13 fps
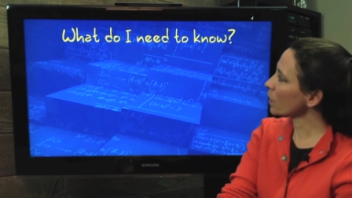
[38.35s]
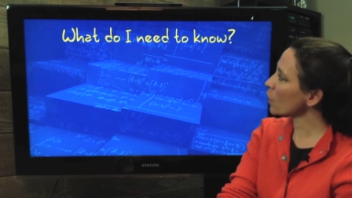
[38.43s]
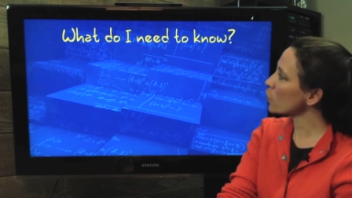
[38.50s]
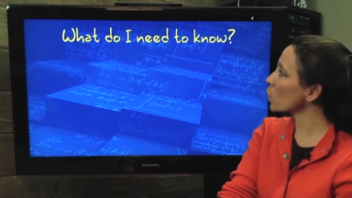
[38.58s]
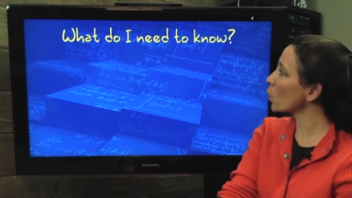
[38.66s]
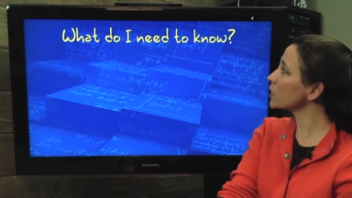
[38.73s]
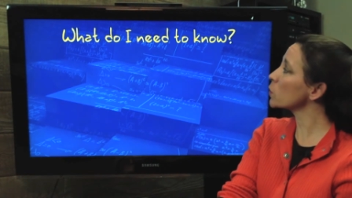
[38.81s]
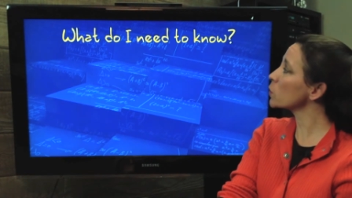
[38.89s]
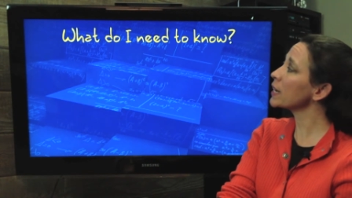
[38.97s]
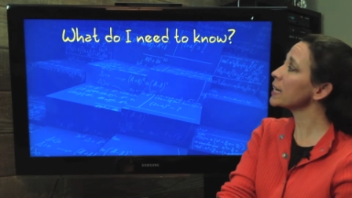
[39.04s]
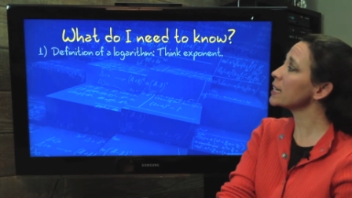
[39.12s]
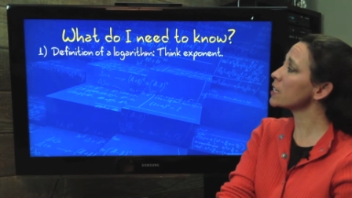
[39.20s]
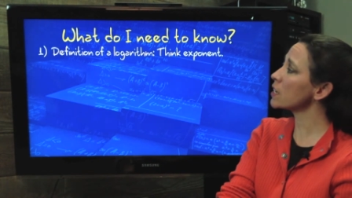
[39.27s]
So what do I
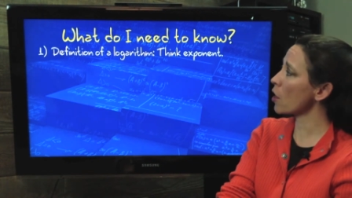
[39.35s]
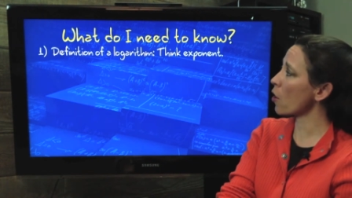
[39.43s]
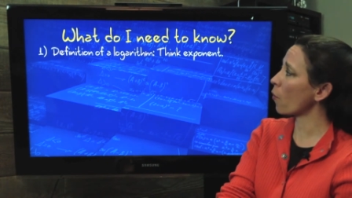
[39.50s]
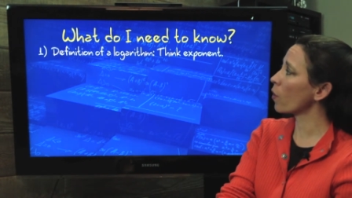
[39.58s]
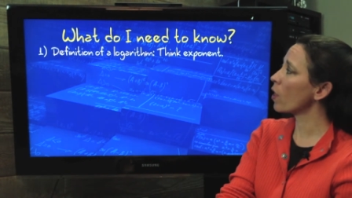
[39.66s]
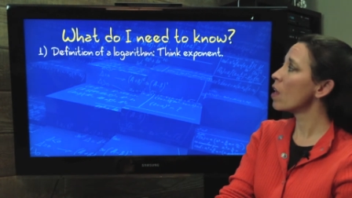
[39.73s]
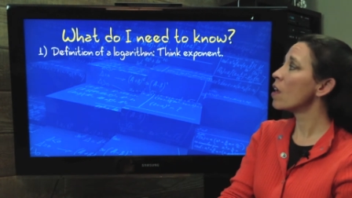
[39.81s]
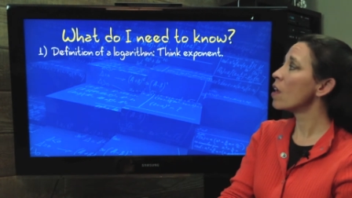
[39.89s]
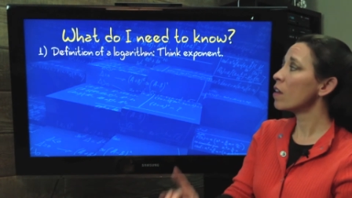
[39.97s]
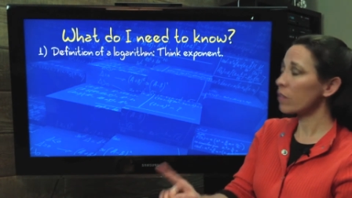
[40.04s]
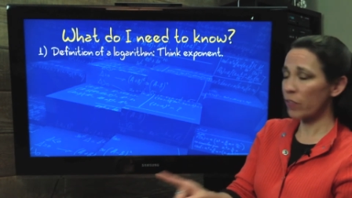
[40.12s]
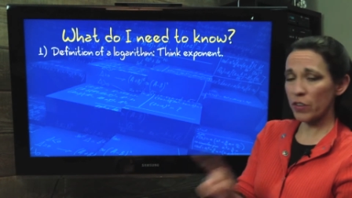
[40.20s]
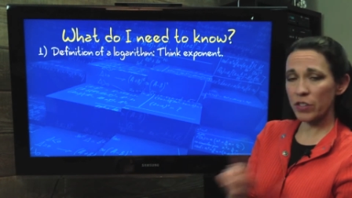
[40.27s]
need to know?
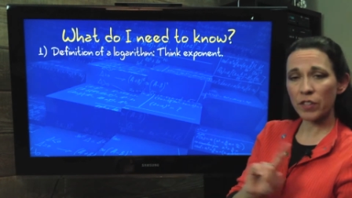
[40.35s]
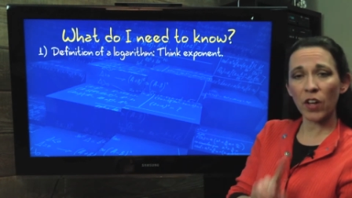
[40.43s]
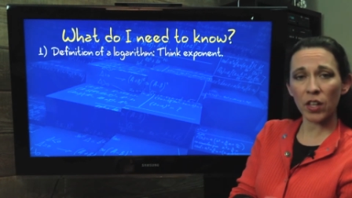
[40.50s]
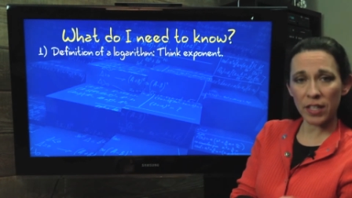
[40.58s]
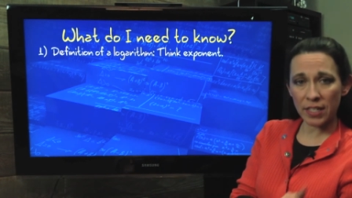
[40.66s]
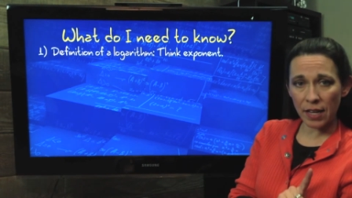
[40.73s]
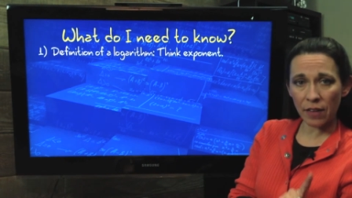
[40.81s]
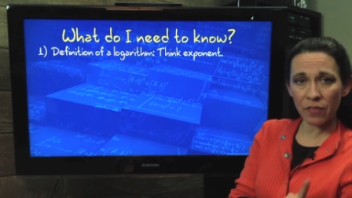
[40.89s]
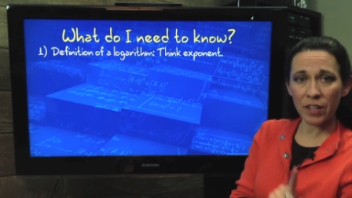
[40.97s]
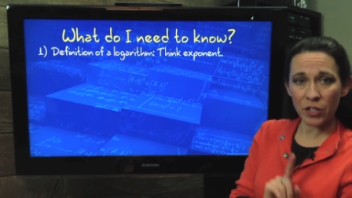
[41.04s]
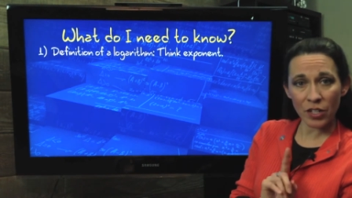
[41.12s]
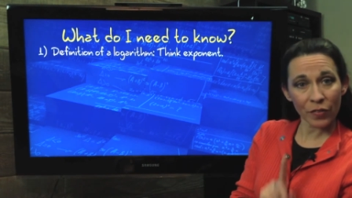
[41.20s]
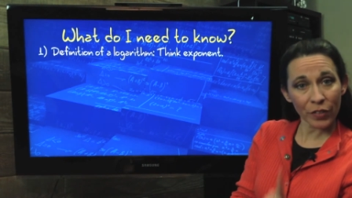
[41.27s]
First of all, the
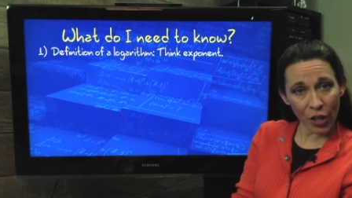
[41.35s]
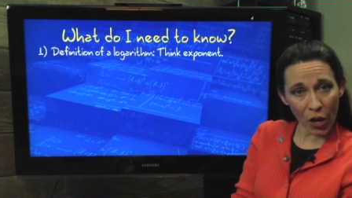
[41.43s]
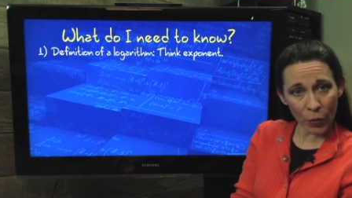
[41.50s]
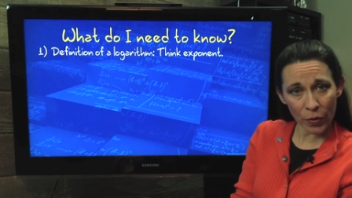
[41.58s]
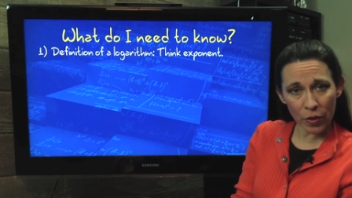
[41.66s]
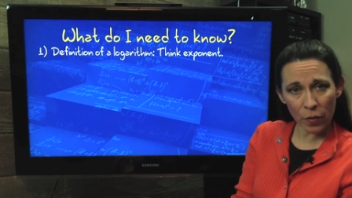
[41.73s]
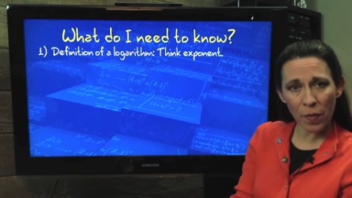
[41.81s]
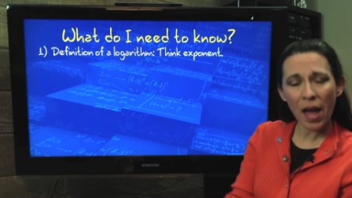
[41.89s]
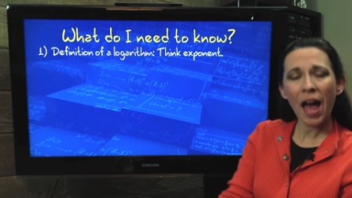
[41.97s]
definition of a logarithm.